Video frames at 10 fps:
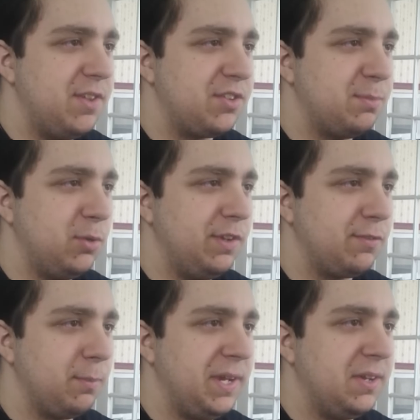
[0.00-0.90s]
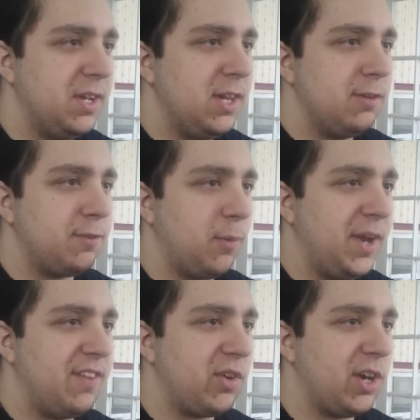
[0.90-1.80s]
this movie for me, for
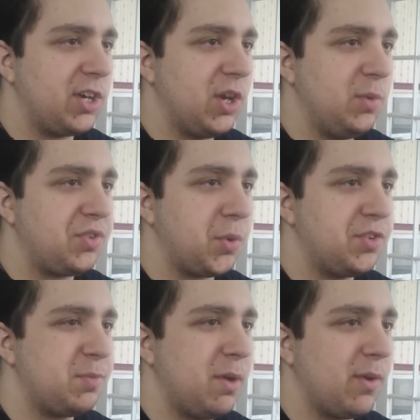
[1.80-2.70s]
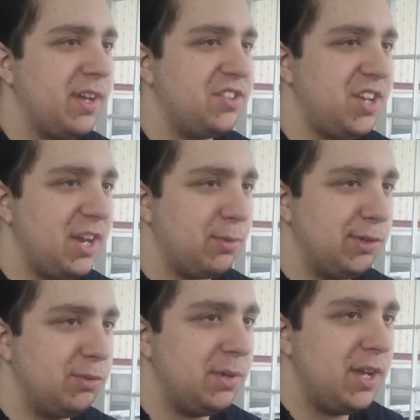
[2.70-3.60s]
whenever a ghost or spirit is in a
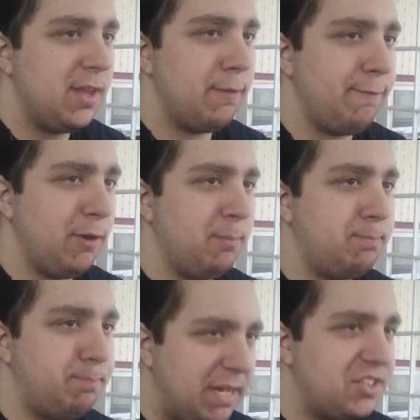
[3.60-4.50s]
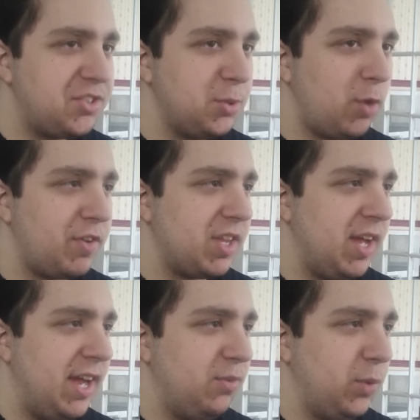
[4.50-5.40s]
room, the film beats you over the
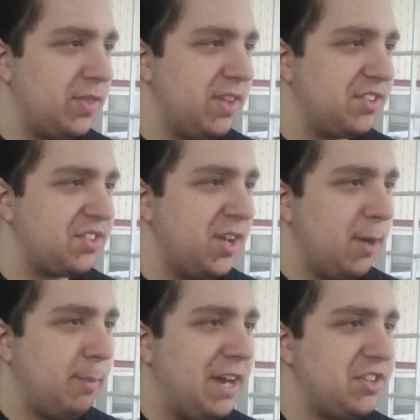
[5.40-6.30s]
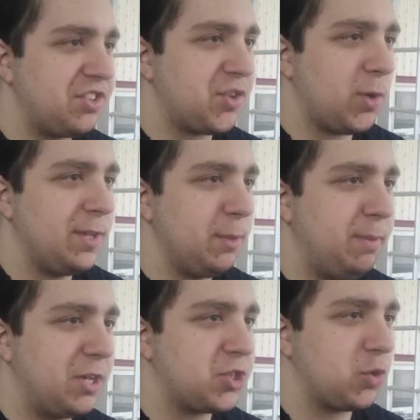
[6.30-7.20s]
head with this by distorting the
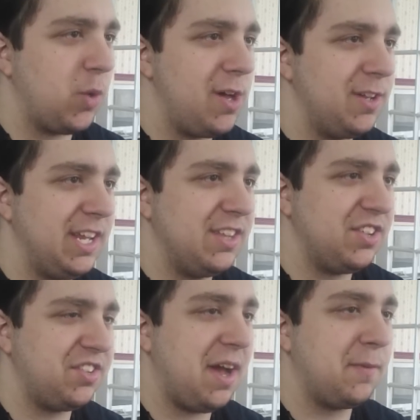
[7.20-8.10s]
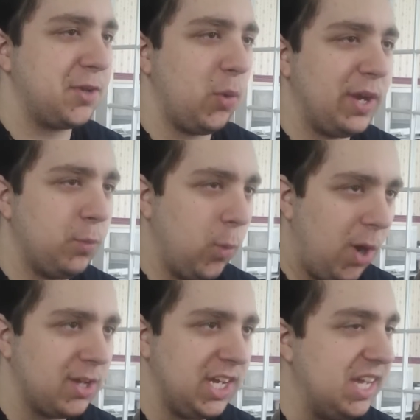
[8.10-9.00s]
picture quality and the sound going
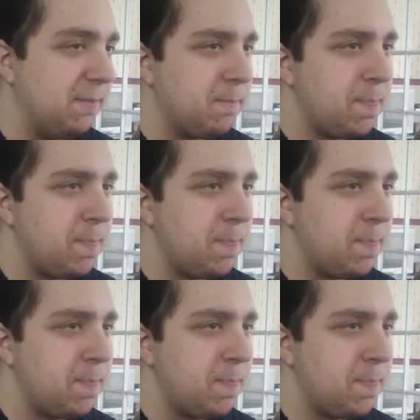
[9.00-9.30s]
wonky.